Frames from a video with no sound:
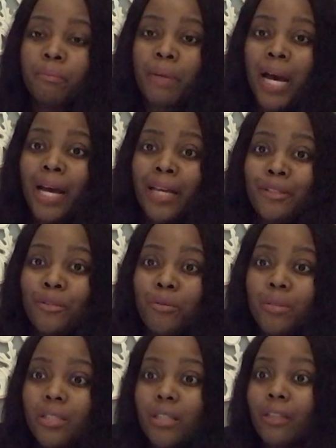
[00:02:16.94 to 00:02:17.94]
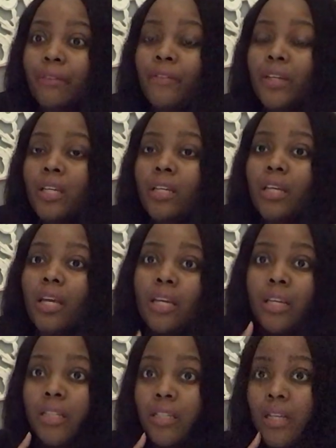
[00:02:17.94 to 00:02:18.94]
buying new stuff
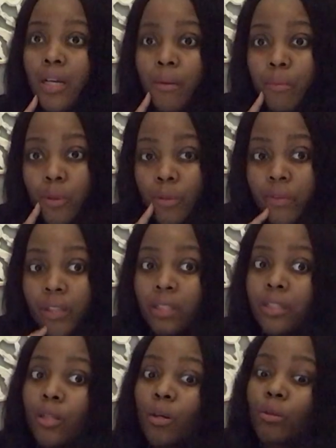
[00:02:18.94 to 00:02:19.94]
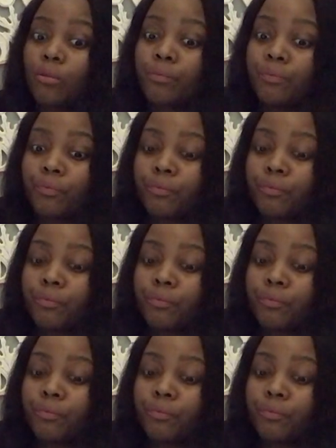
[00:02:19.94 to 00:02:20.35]
and moving. So